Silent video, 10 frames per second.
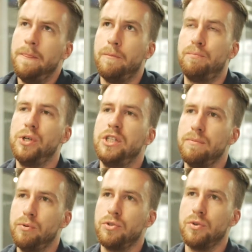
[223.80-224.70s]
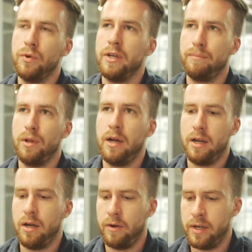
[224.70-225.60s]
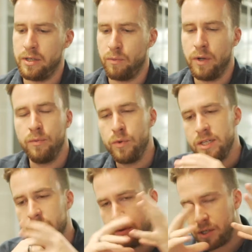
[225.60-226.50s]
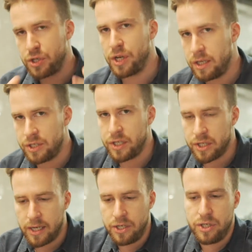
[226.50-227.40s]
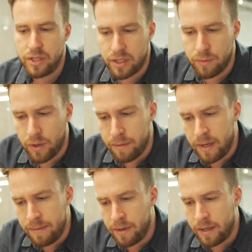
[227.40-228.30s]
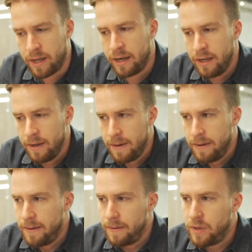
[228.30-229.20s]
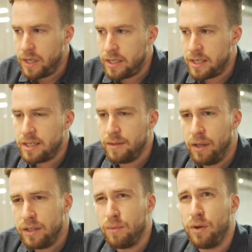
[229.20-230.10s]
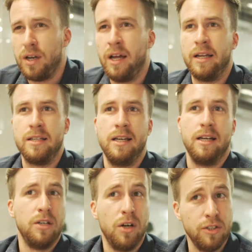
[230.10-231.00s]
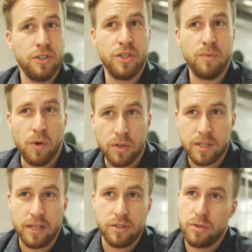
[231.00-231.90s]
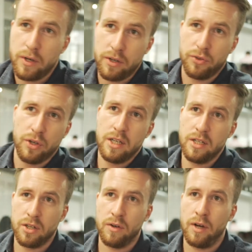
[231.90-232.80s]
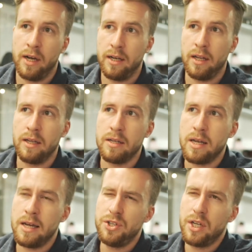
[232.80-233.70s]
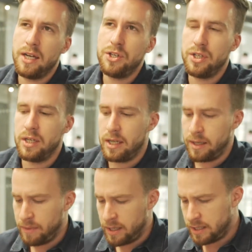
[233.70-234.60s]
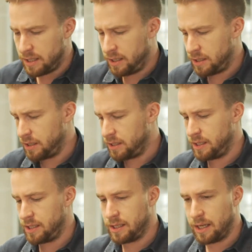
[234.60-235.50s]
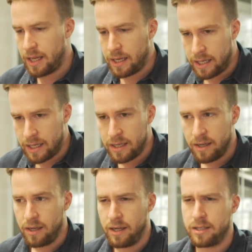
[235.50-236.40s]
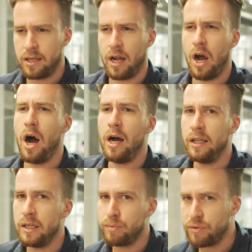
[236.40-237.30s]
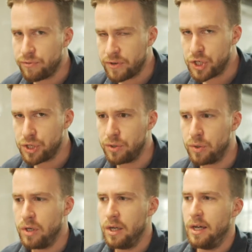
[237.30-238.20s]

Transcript: The principles that we apply at higher ed, so when we say we want to change the education system, what I mean by that is it's similar to what like technology was like 20 or 30 years ago, right? Education in many senses is clunky, it's like highly professional,